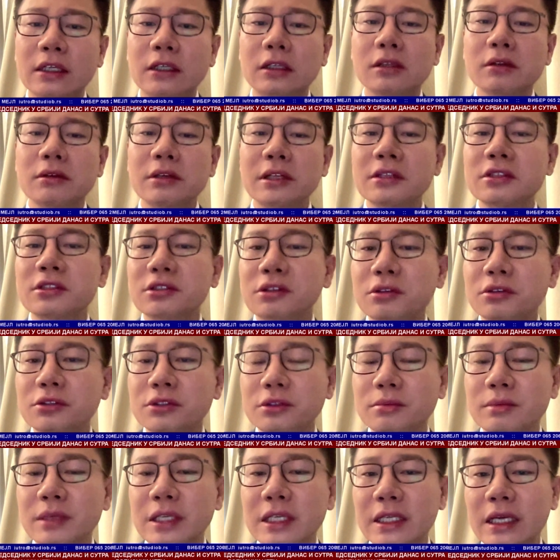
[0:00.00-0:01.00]
including
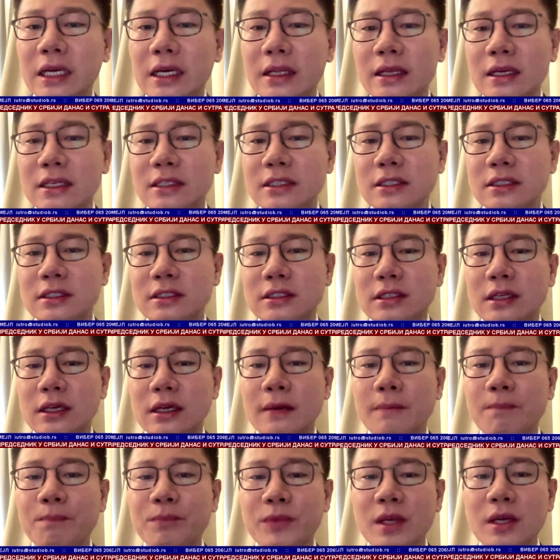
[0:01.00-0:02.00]
social media, that is
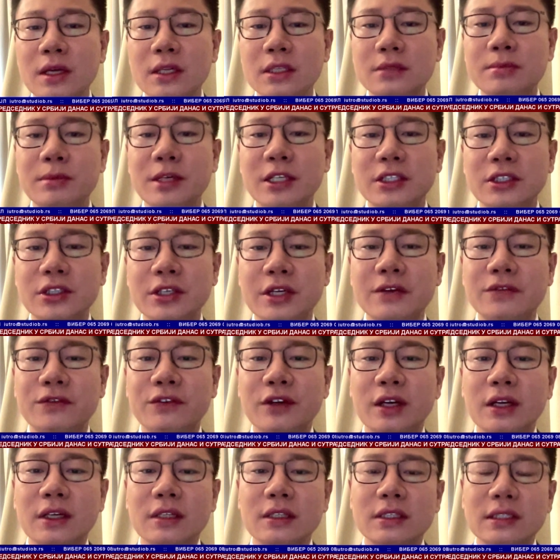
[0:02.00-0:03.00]
the
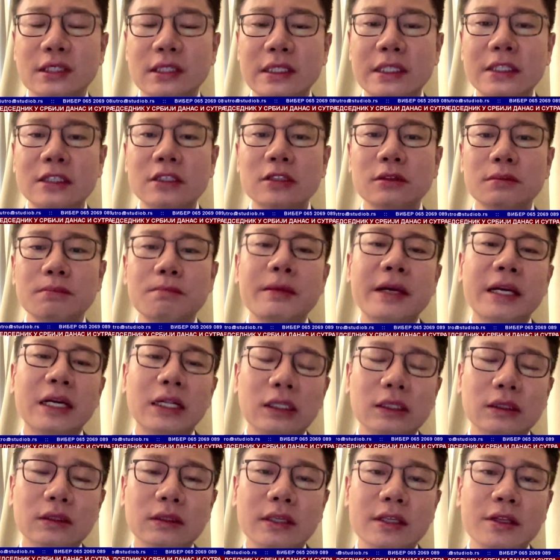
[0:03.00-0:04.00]
Smedereva steel
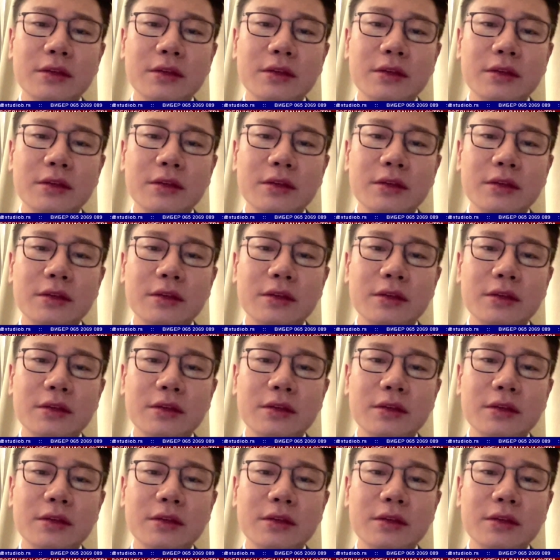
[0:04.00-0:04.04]
mill.